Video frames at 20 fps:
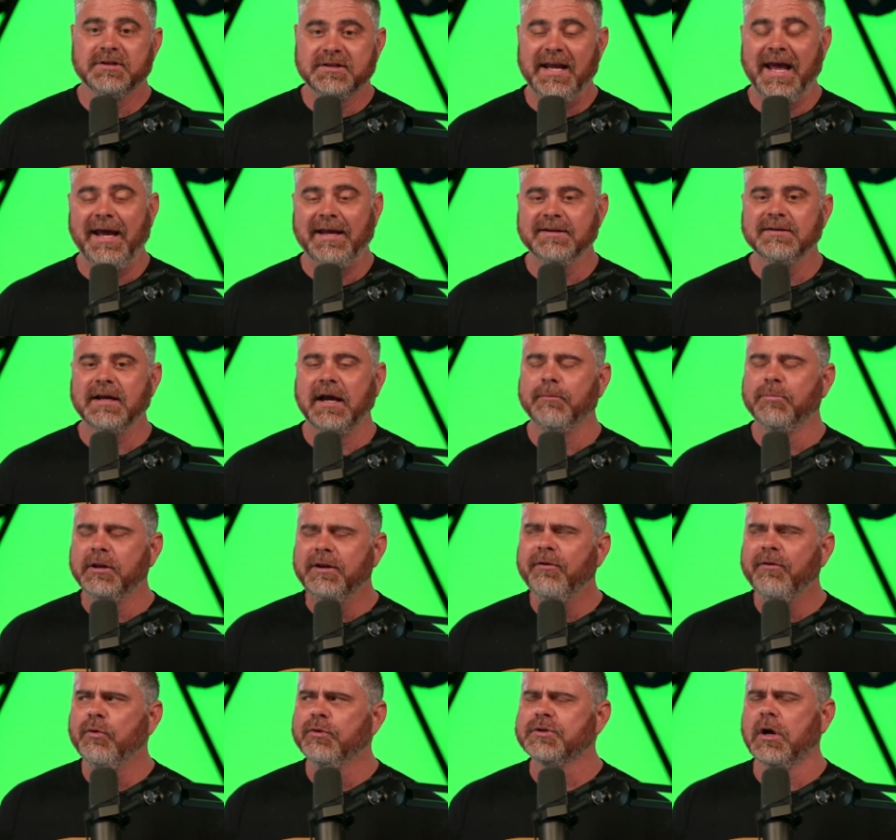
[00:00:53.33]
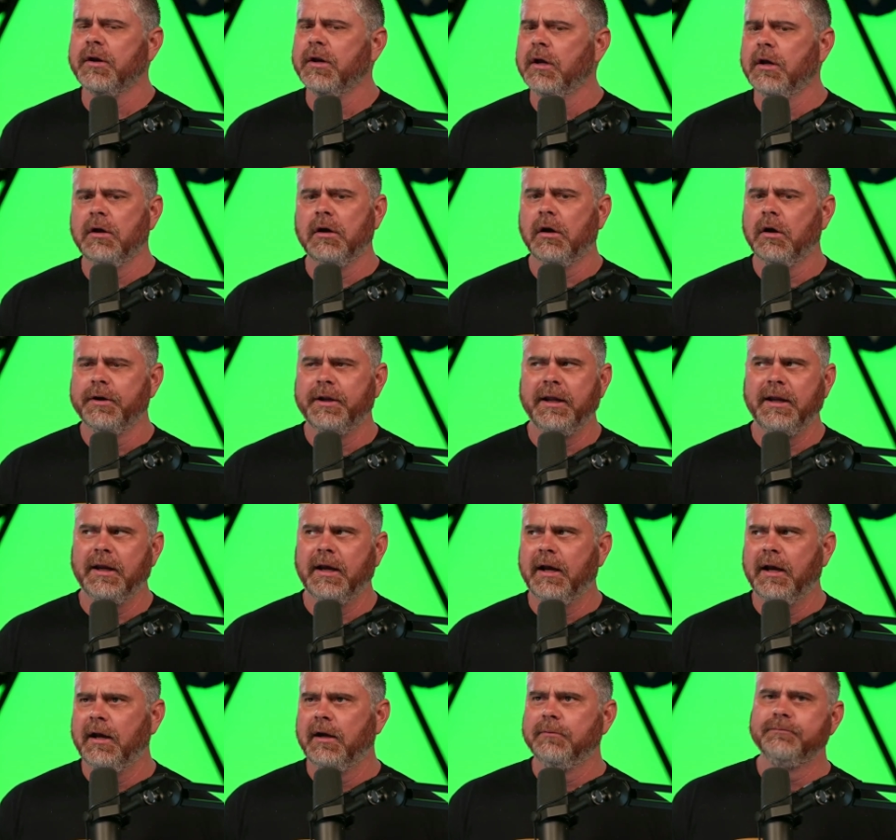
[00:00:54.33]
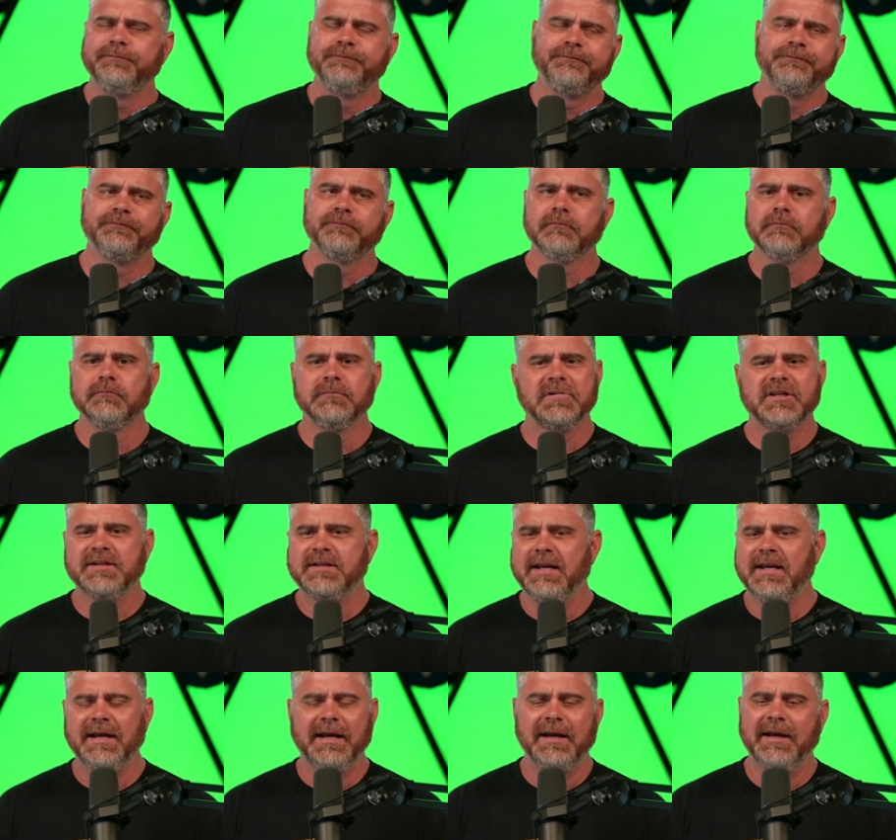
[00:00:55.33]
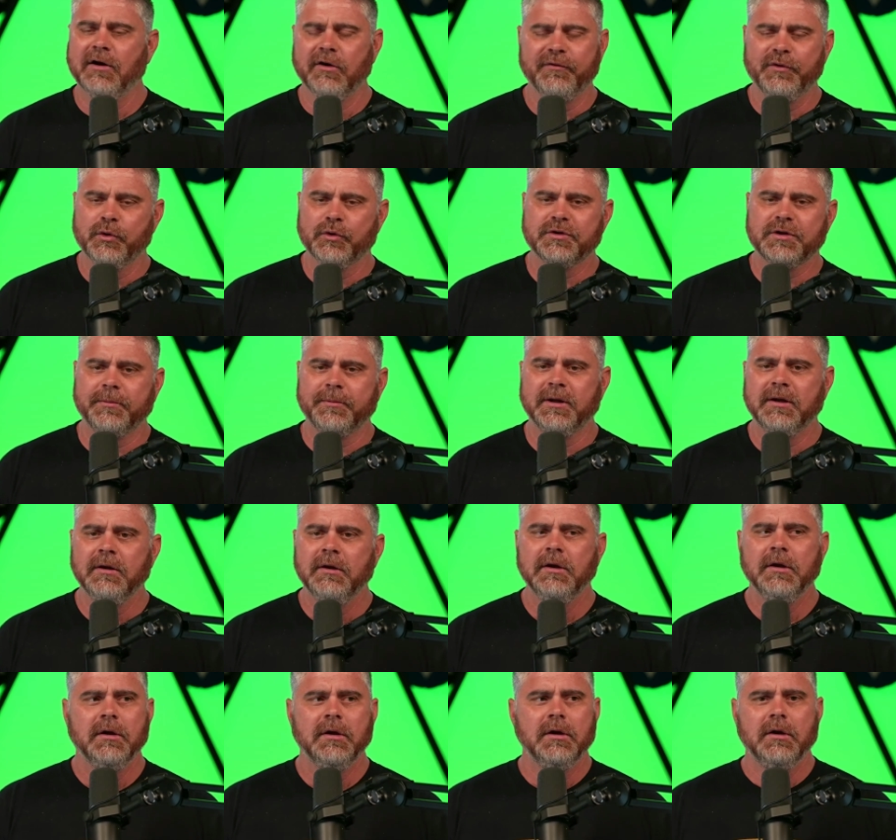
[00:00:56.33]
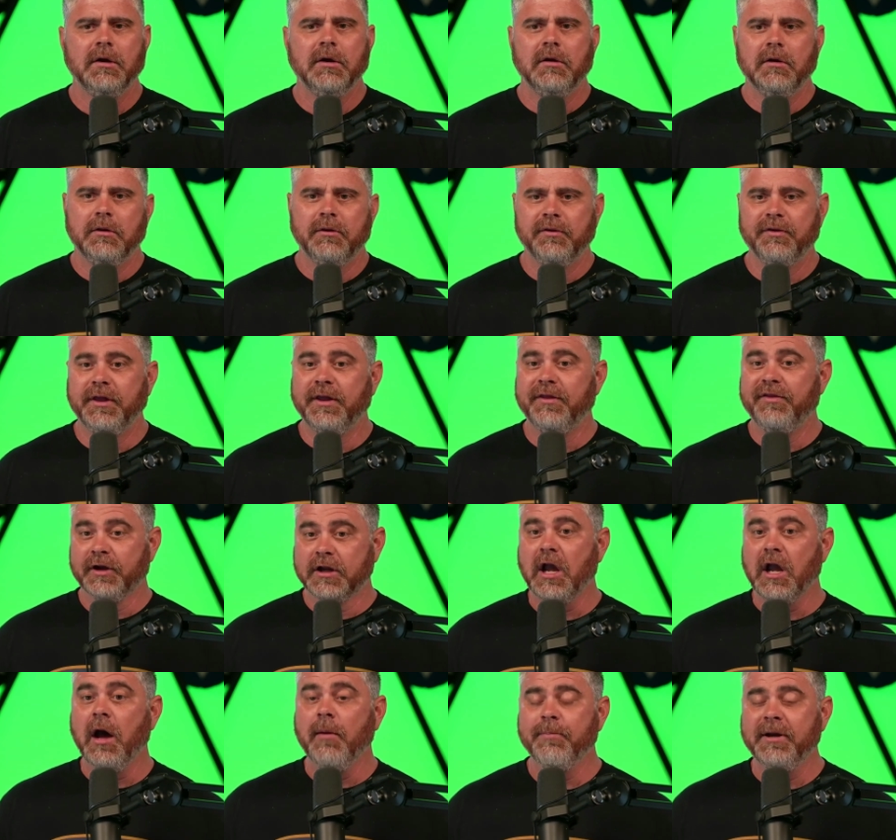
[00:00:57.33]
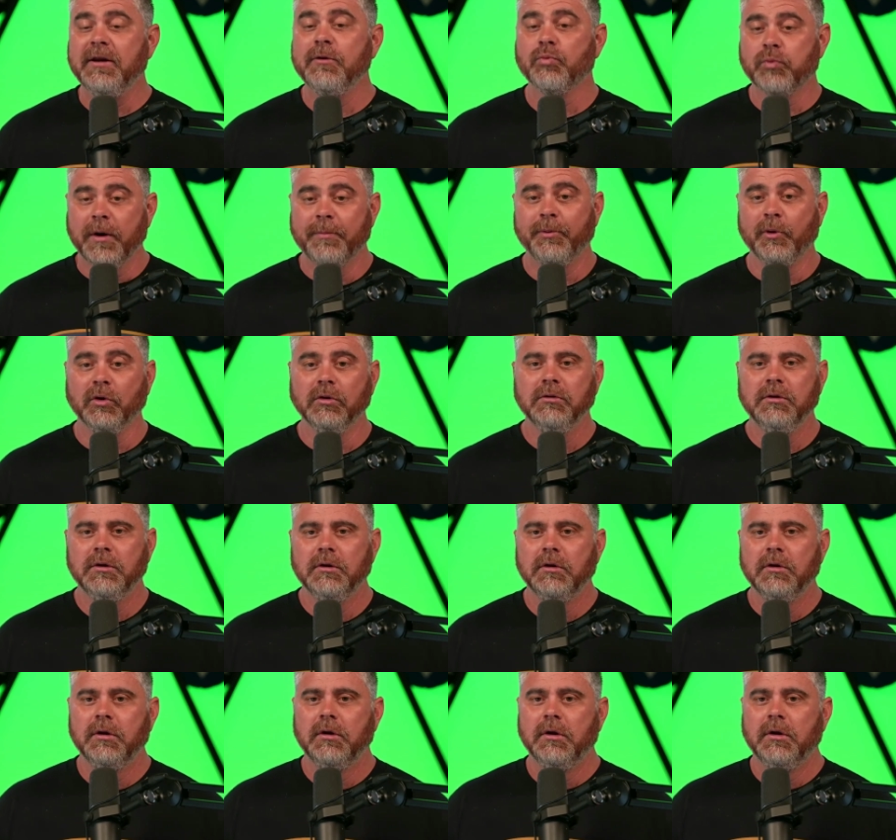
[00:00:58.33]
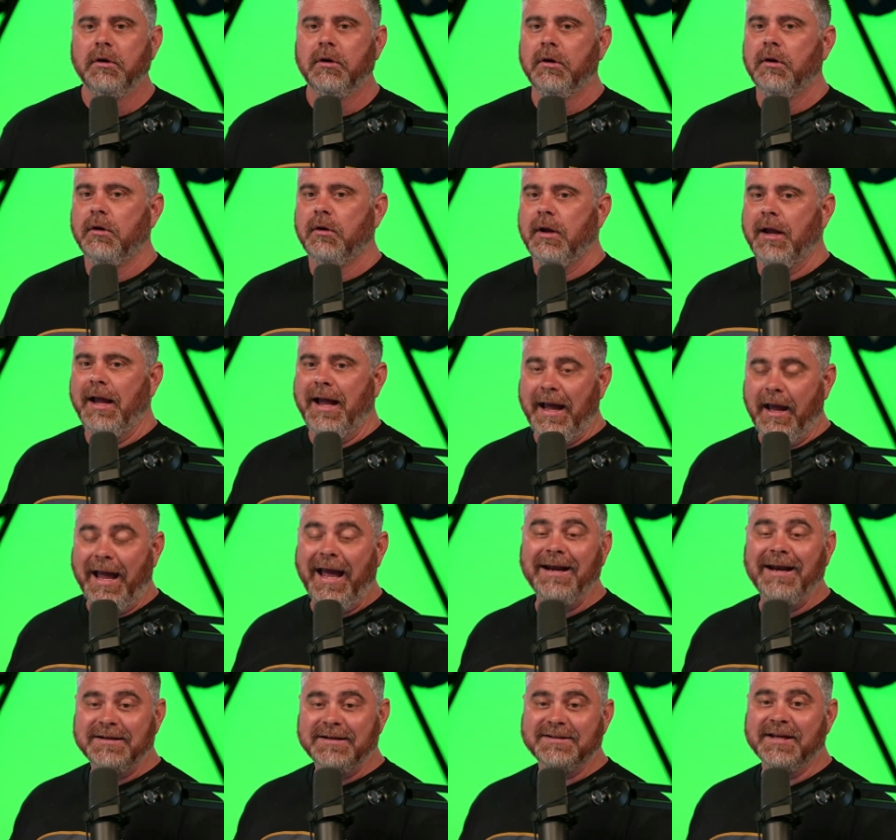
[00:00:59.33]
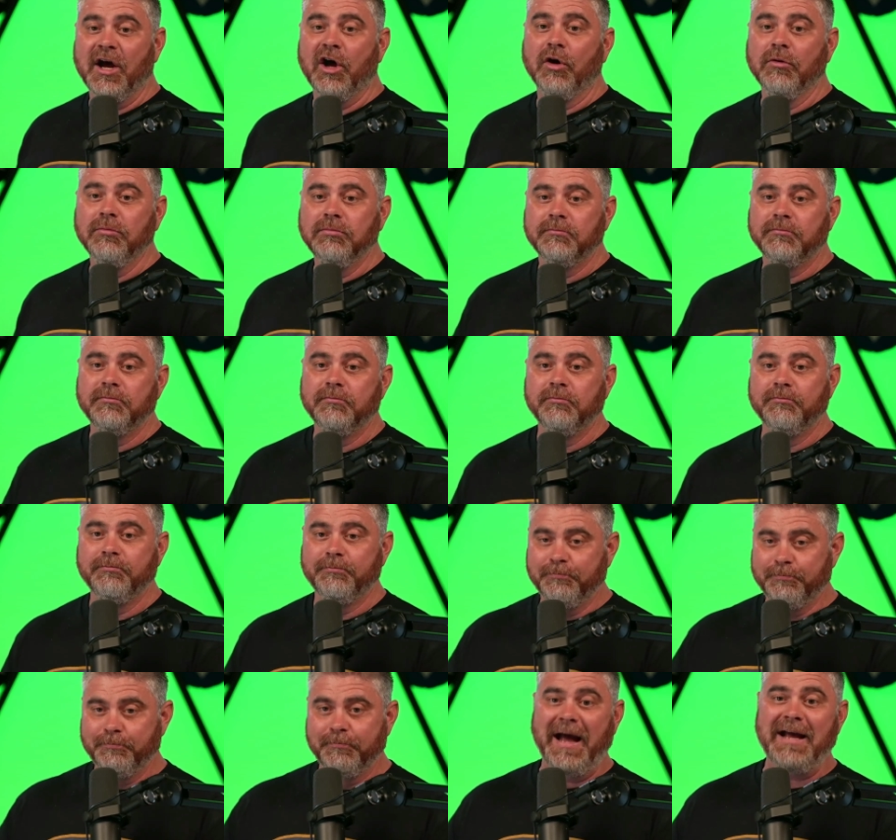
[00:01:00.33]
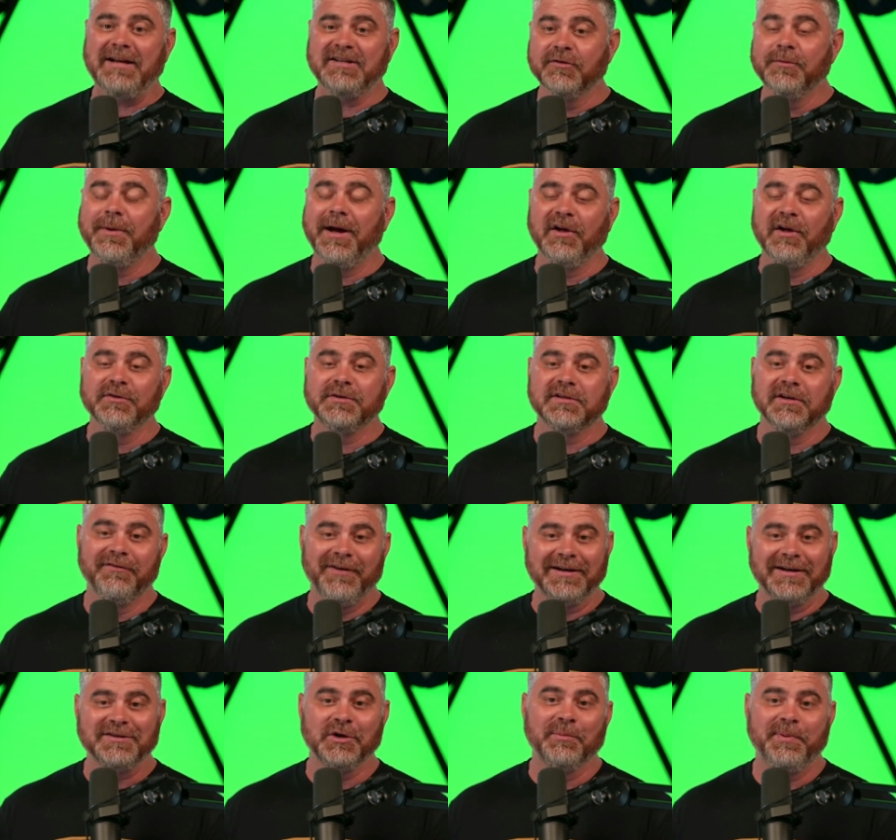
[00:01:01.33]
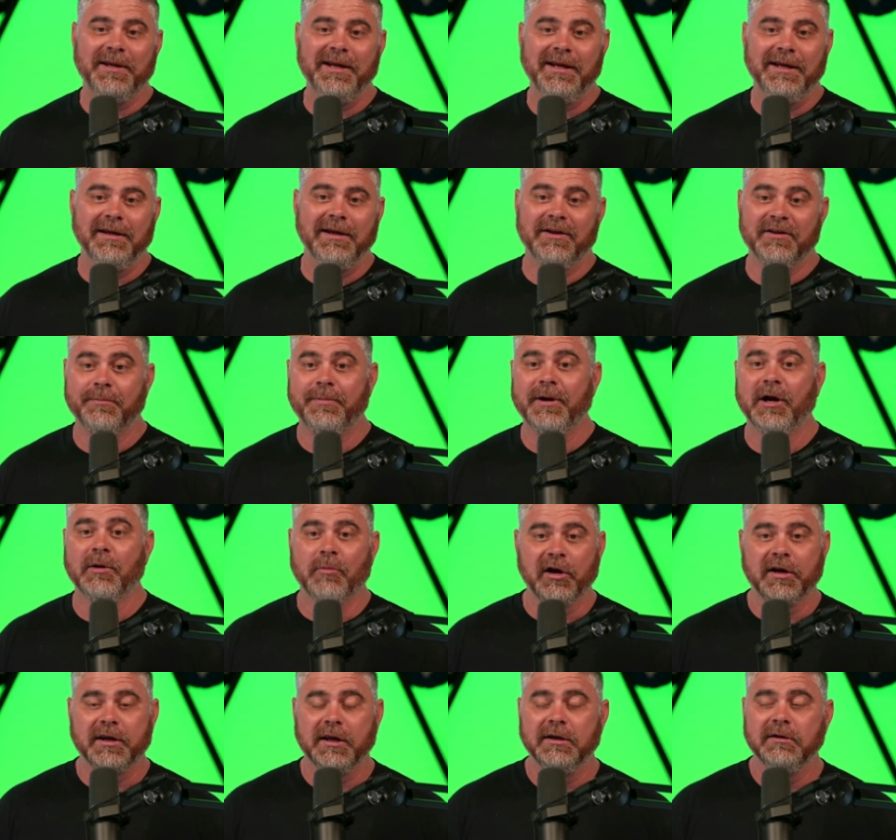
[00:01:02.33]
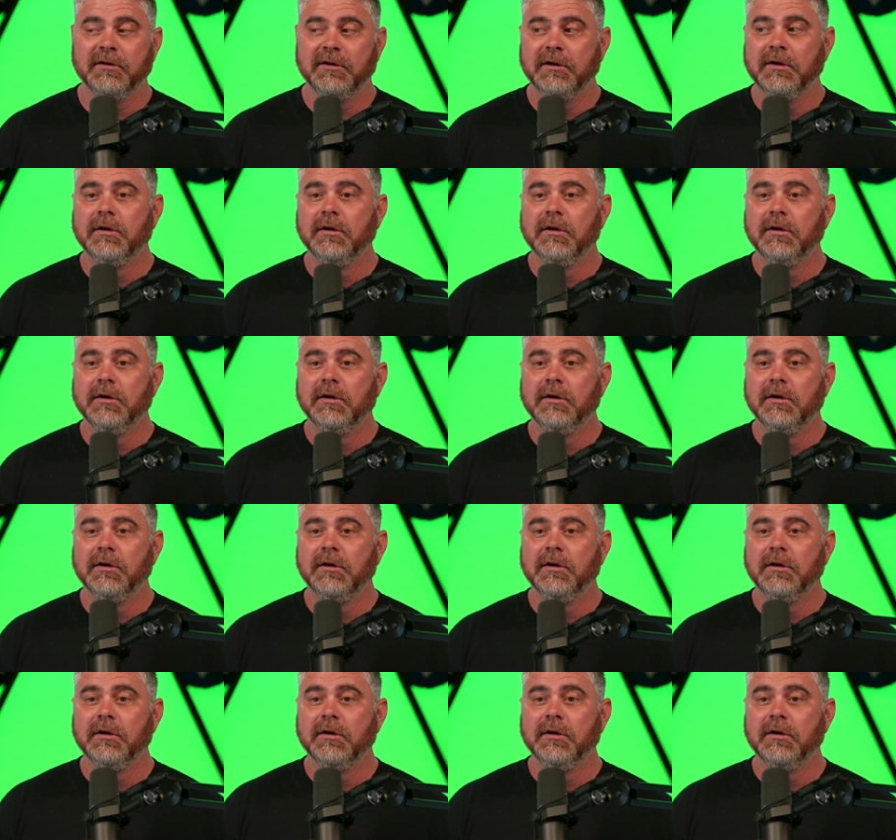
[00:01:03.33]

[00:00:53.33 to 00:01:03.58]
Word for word: says, I believe it was on a on a uh, CNN interview or something, that the company Ripple had to sell massive amounts of XRP in the bear market